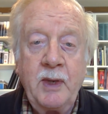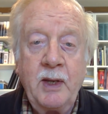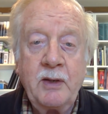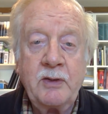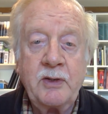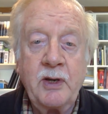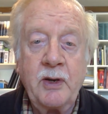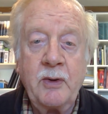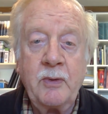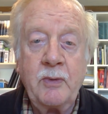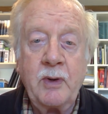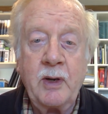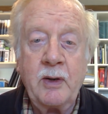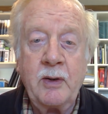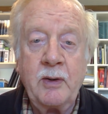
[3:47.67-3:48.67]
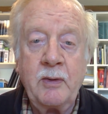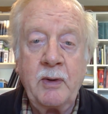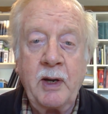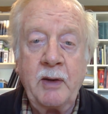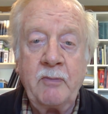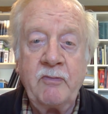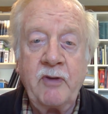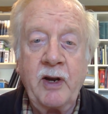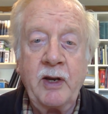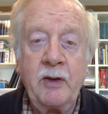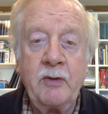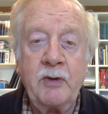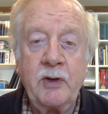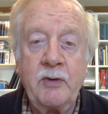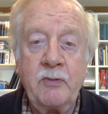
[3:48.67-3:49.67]
So I invite
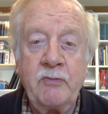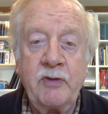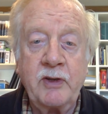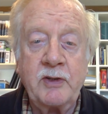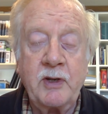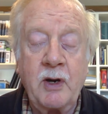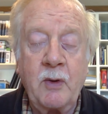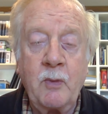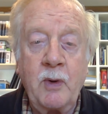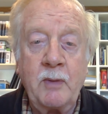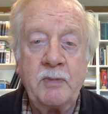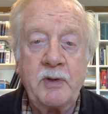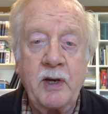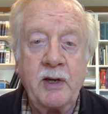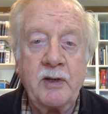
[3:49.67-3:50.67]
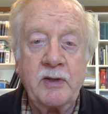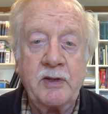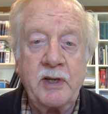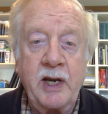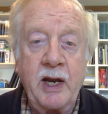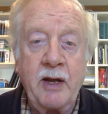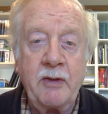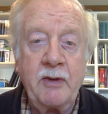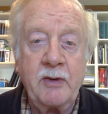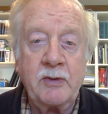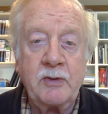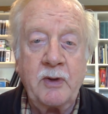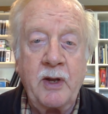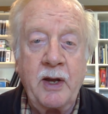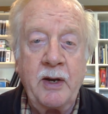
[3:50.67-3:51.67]
you to visit our website to see how
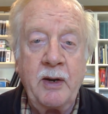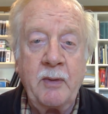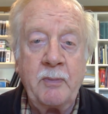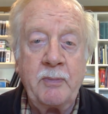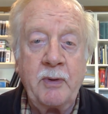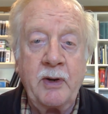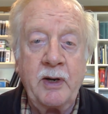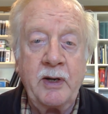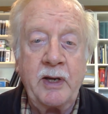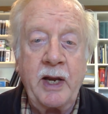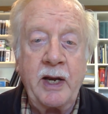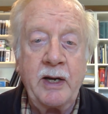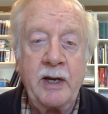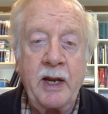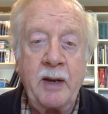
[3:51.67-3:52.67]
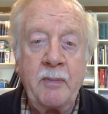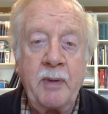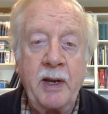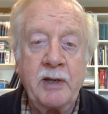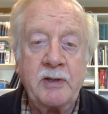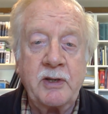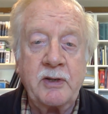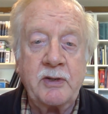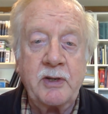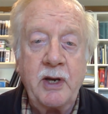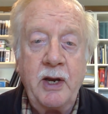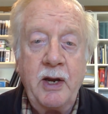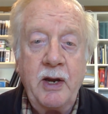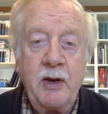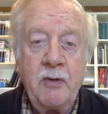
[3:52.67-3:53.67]
those line up on a day-to-day basis.
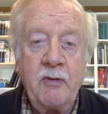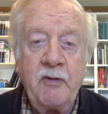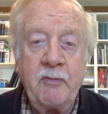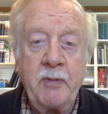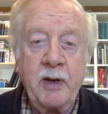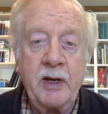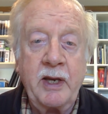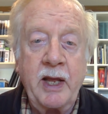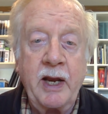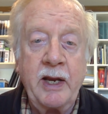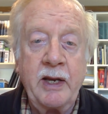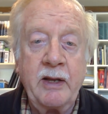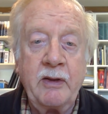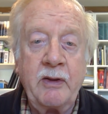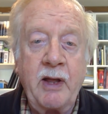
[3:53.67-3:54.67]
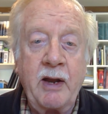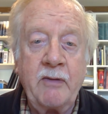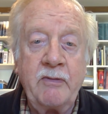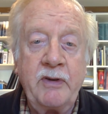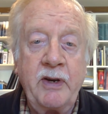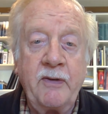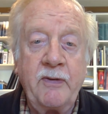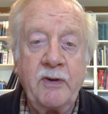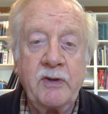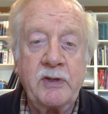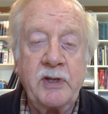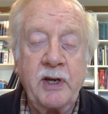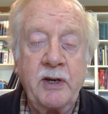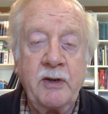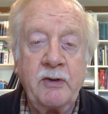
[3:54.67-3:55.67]
We've been getting a lot of different
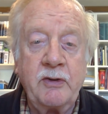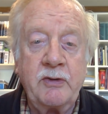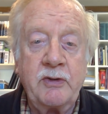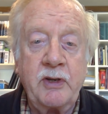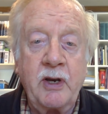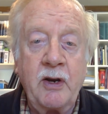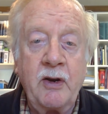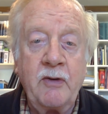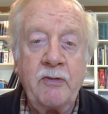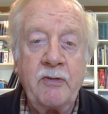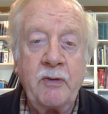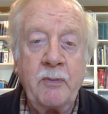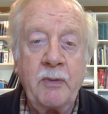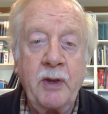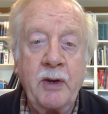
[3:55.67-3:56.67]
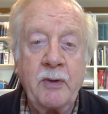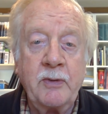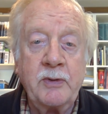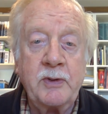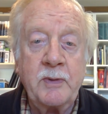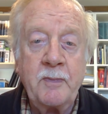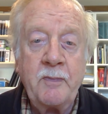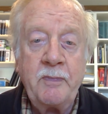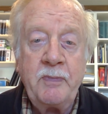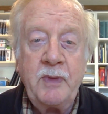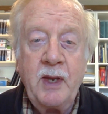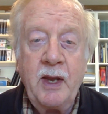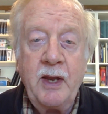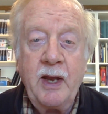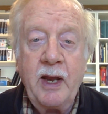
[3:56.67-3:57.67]
signals from those.
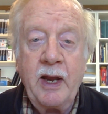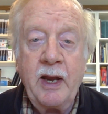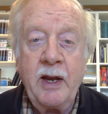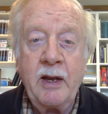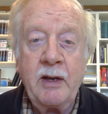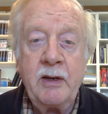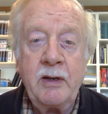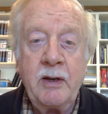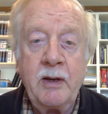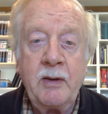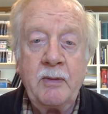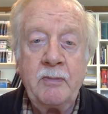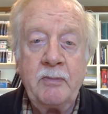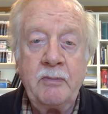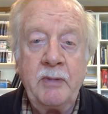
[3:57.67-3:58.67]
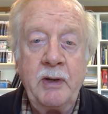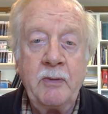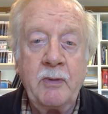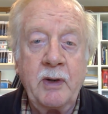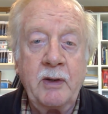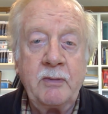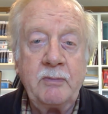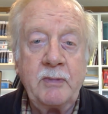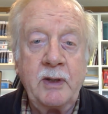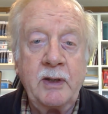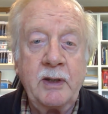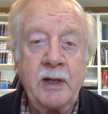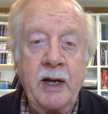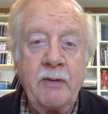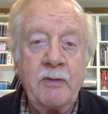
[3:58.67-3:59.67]
And meanwhile,
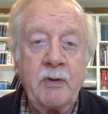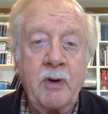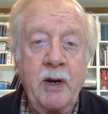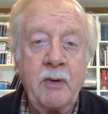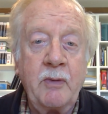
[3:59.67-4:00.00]
have a great